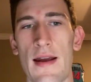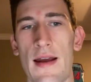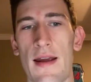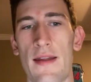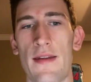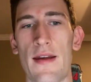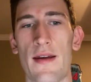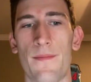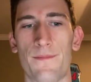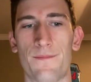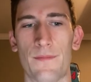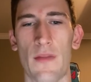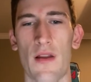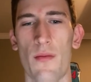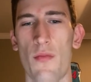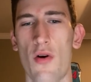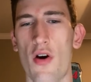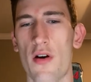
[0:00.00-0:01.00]
And then
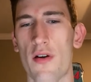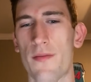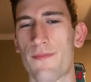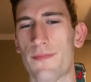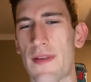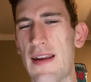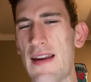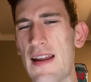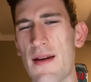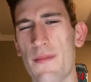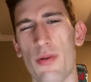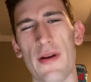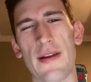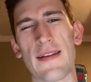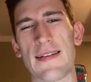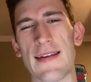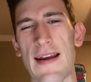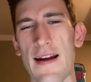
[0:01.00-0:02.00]
Lamar, he didn't
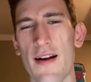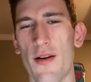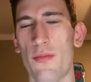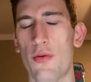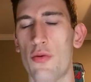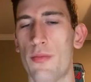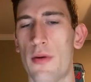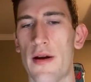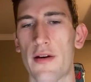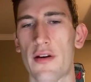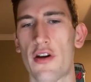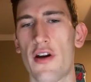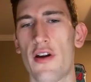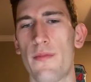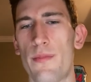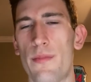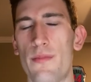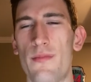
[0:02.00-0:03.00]
play terrible, but
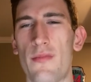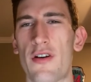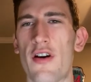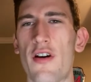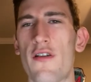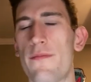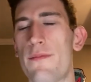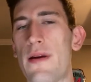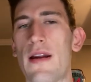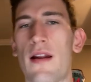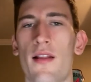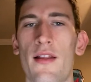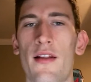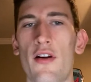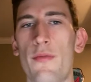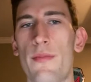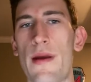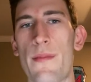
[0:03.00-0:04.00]
could have been a
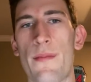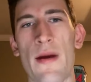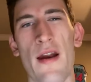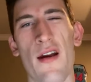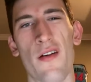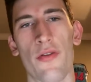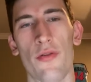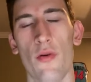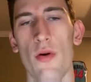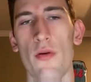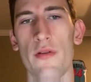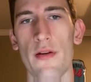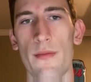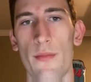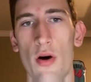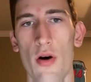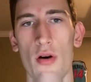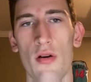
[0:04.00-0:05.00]
little bit better throwing the
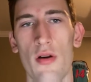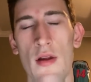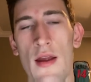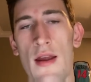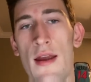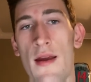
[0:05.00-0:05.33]
ball.